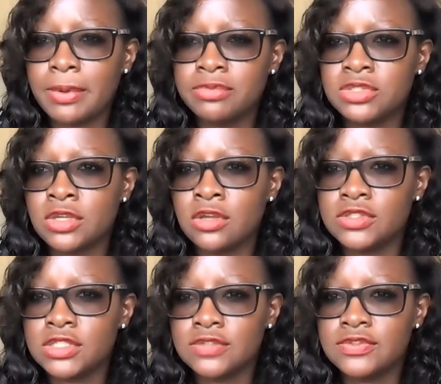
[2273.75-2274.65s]
I'm just
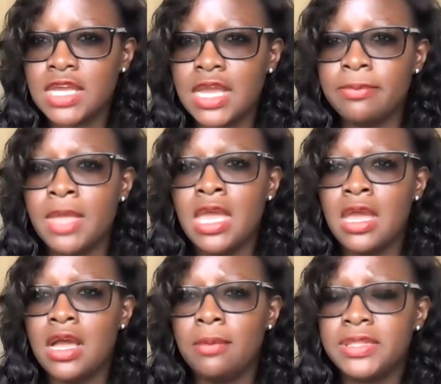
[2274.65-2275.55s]
conscious of time,
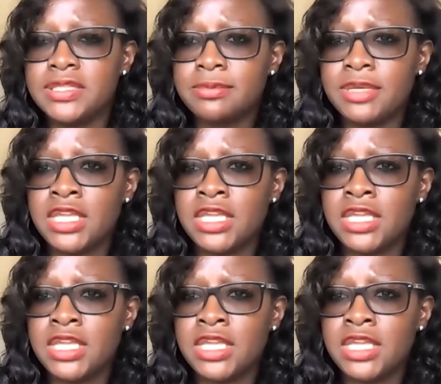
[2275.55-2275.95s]
but there's somebody